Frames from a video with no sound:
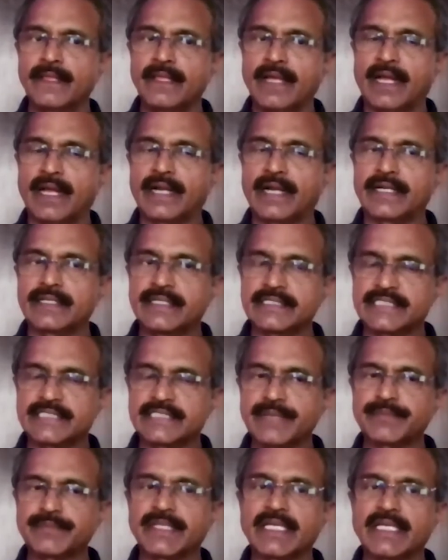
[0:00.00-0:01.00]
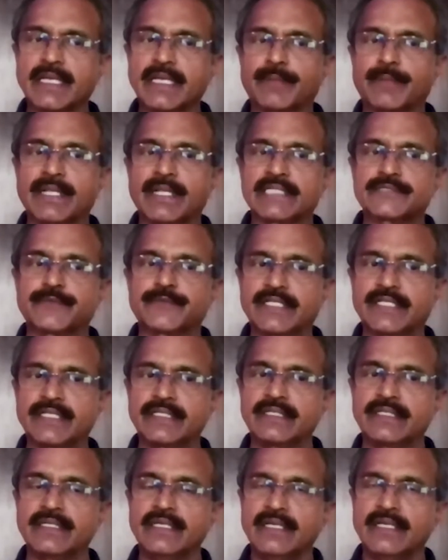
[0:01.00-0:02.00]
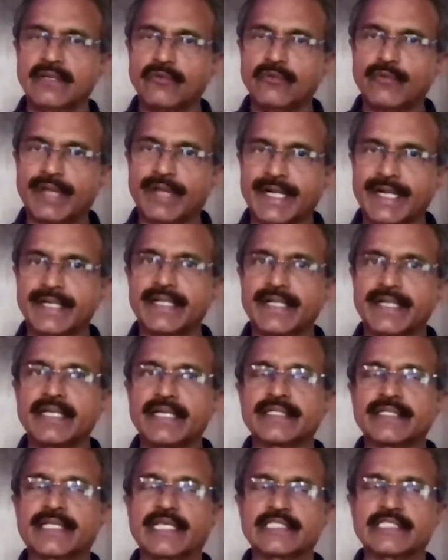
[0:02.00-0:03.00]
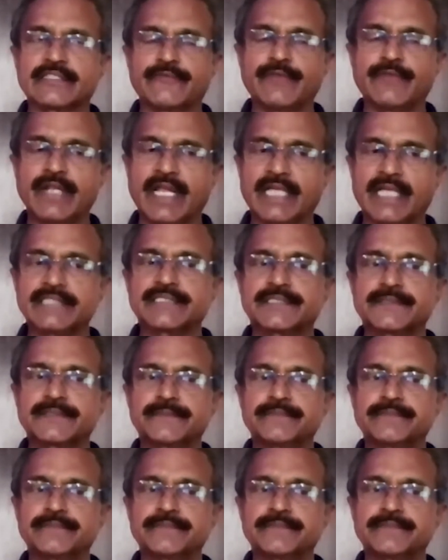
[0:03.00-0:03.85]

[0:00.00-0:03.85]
And the same thing applies for the veranda in case of villas.